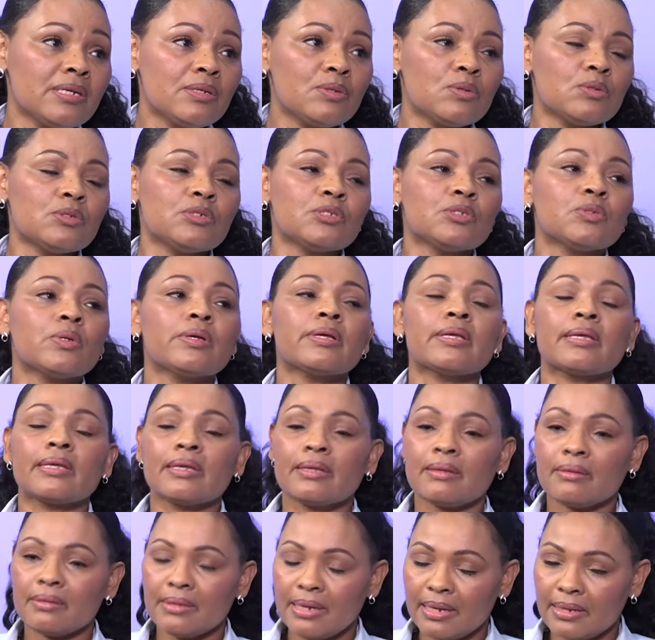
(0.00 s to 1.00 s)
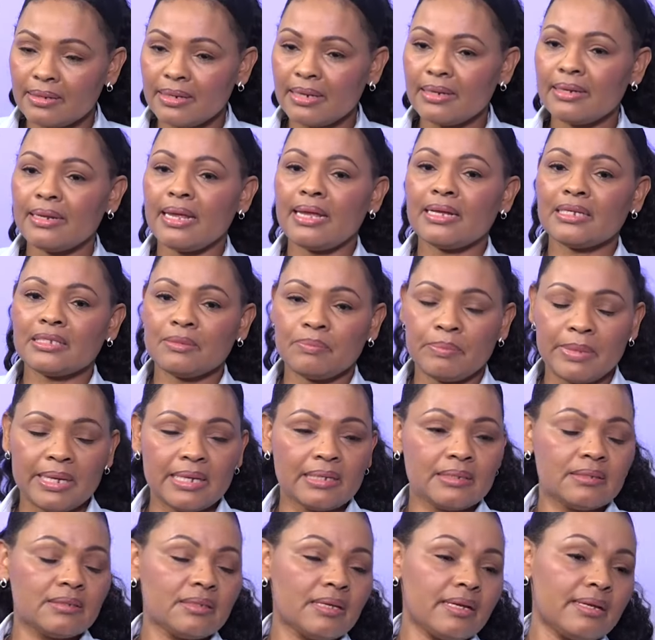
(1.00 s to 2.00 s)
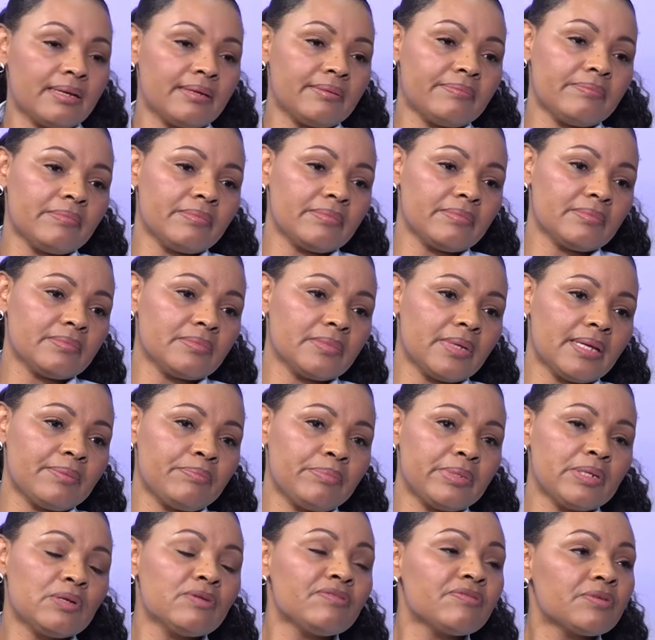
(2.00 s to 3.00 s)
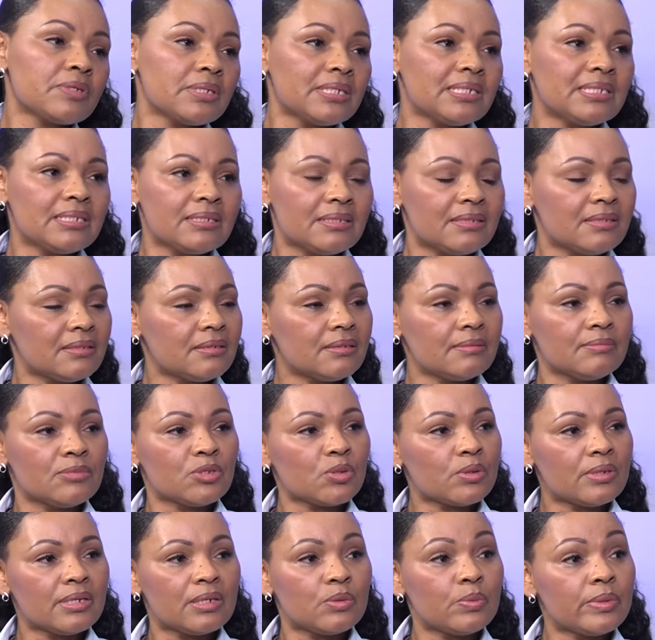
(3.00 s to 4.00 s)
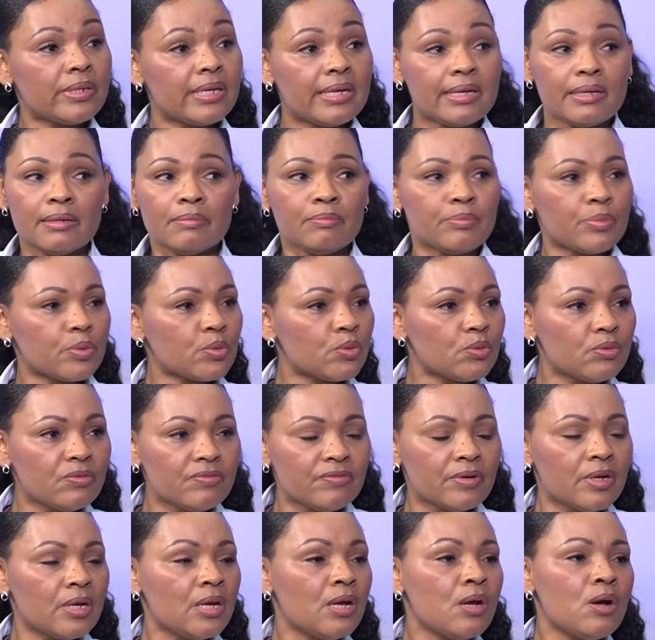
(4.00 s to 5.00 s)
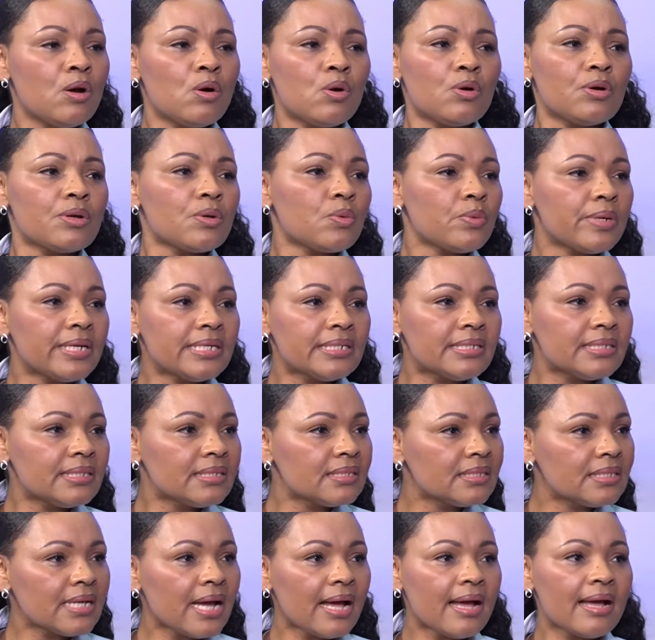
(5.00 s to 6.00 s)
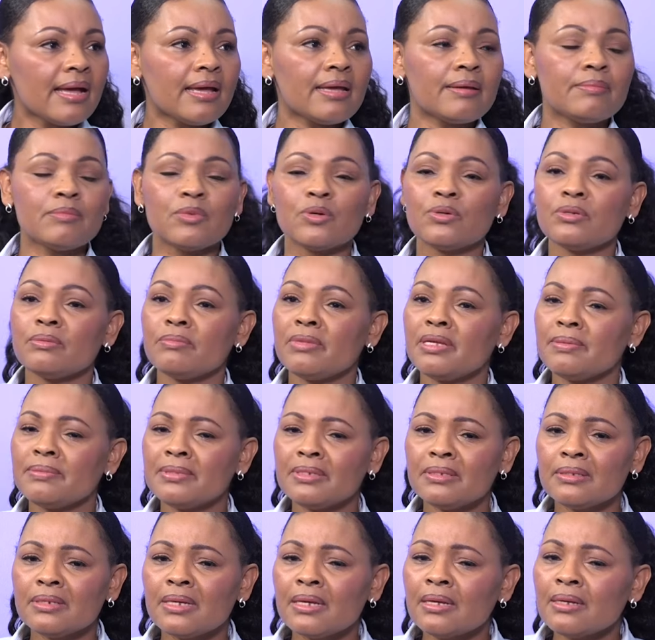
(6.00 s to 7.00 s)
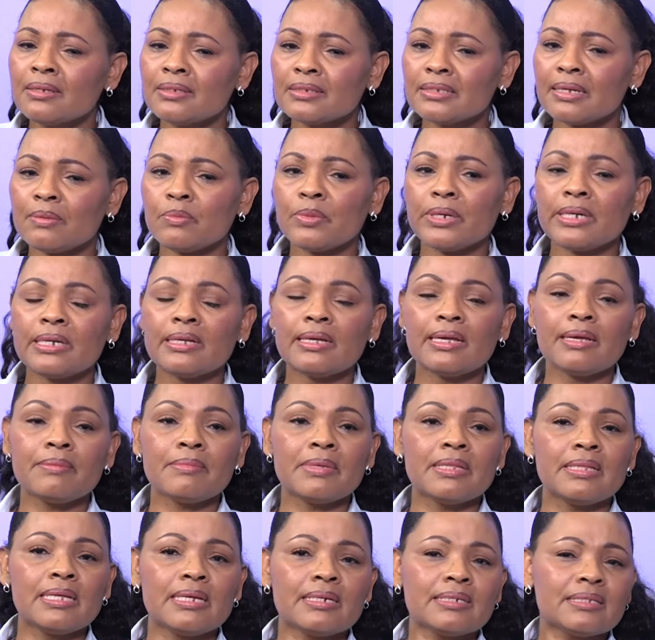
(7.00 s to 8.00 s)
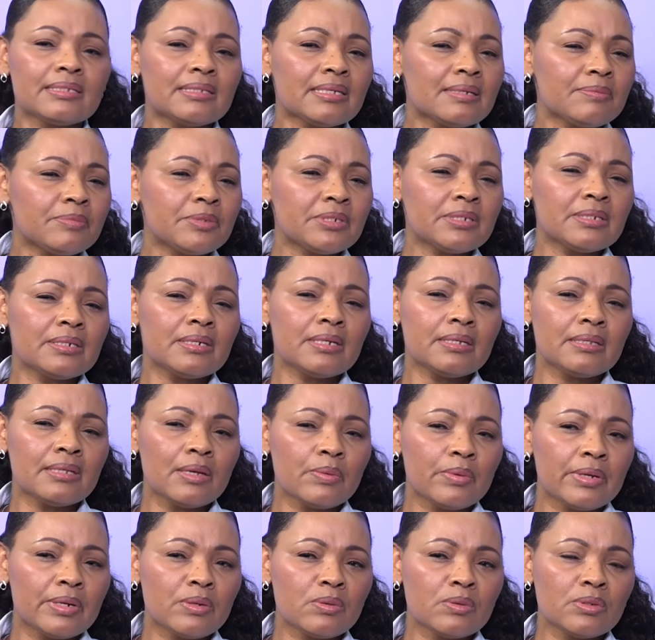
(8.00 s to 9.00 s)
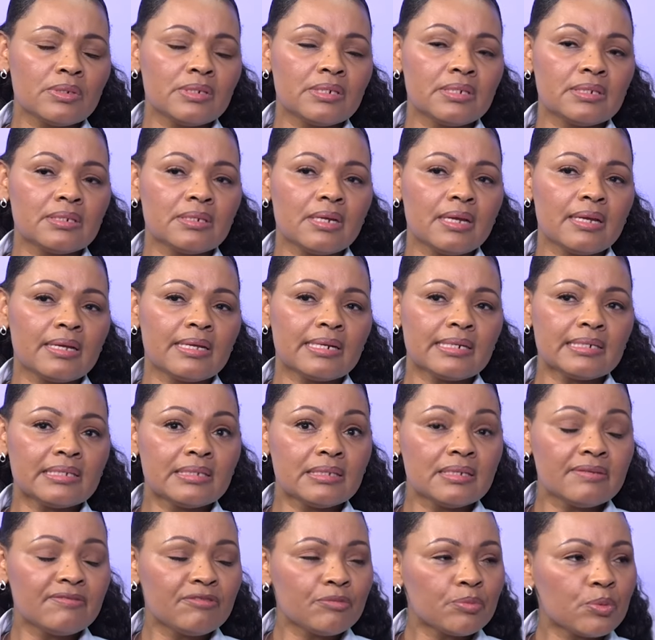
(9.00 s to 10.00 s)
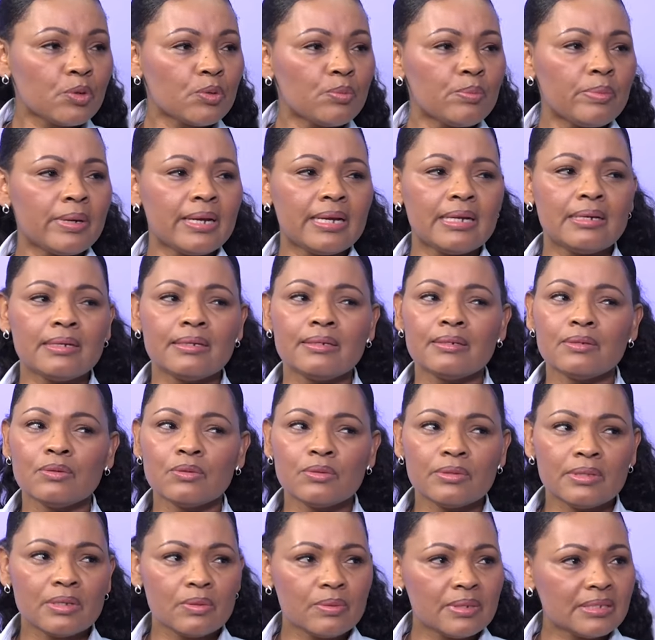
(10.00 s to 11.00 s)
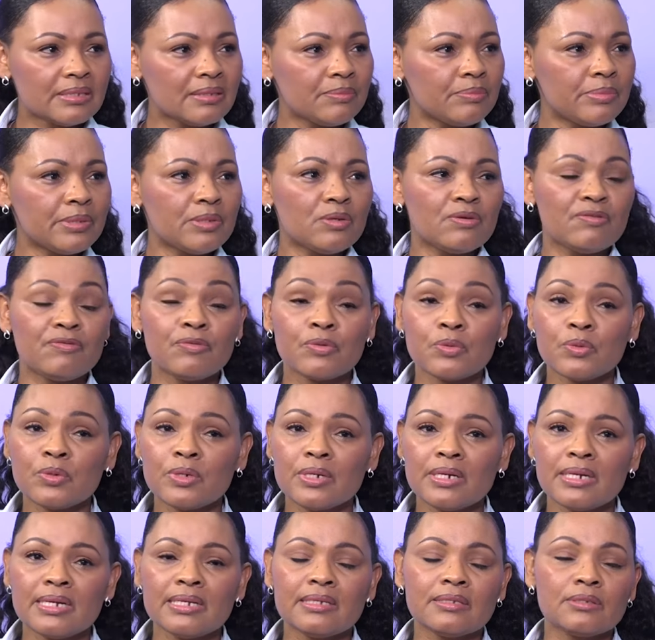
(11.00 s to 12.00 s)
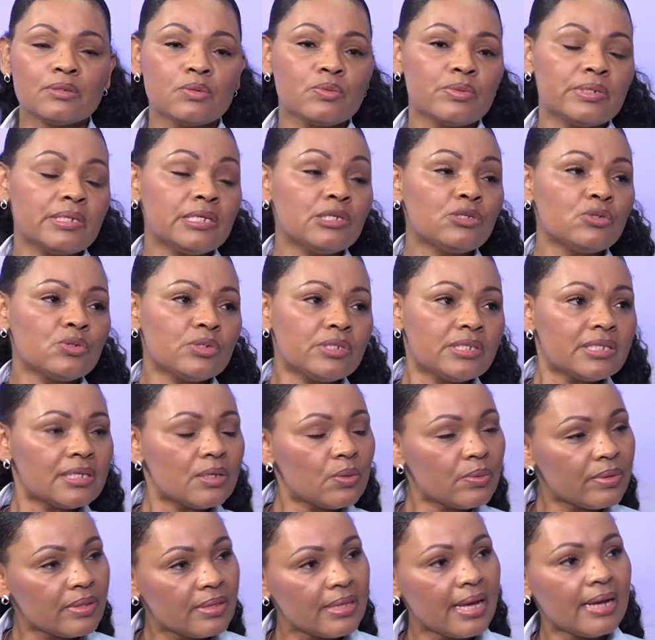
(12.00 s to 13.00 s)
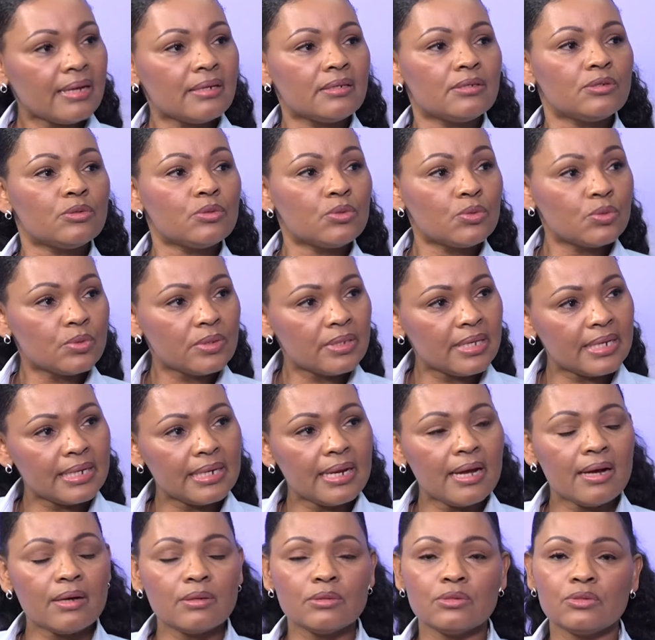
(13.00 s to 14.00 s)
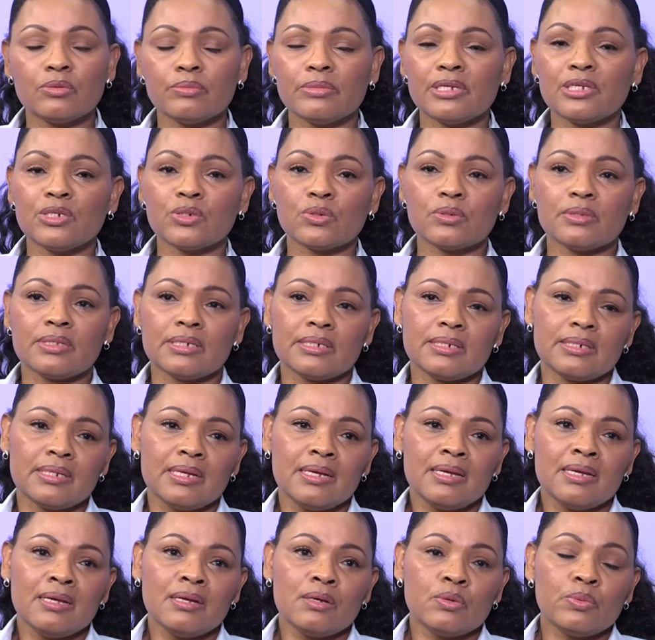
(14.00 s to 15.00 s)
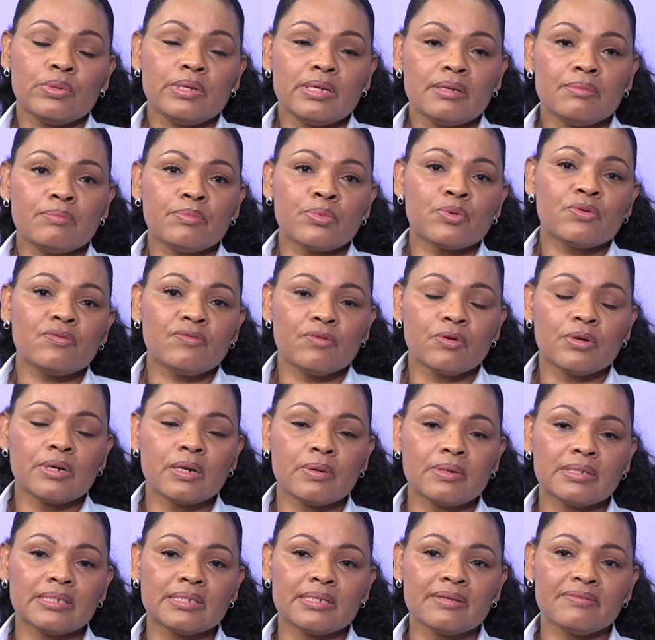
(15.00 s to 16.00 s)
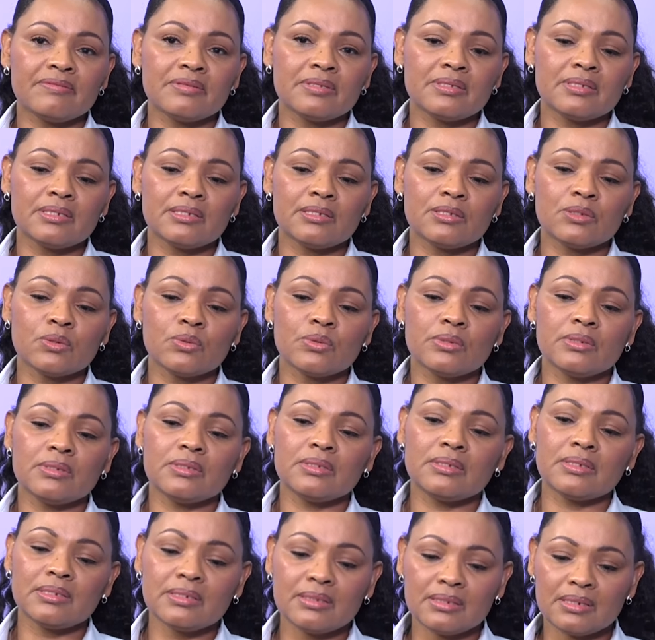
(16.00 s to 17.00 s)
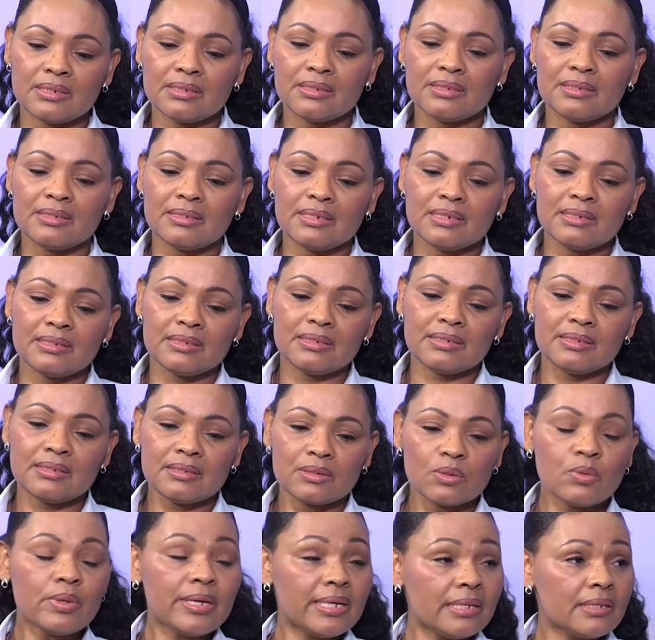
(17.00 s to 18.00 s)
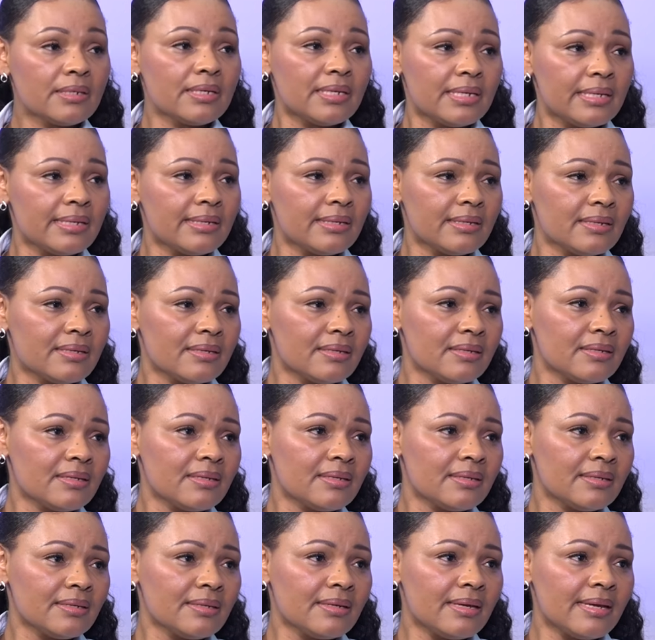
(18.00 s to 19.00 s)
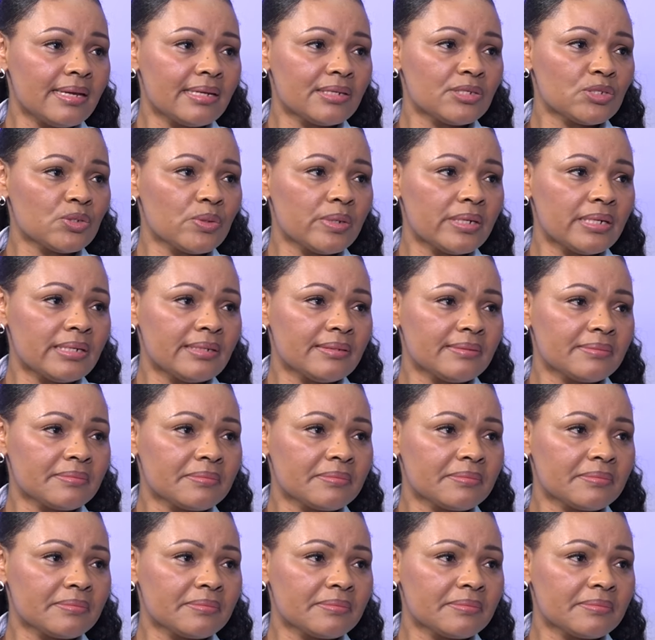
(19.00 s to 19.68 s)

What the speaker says: You also expect a bit of criticism so that we can improve on waiting time, on maybe someone came at the reception and they were not received properly, or there was a bit of rudeness. So we need to deal with that, to root that out, to make sure that we improve on our services. So it's quite key, actually.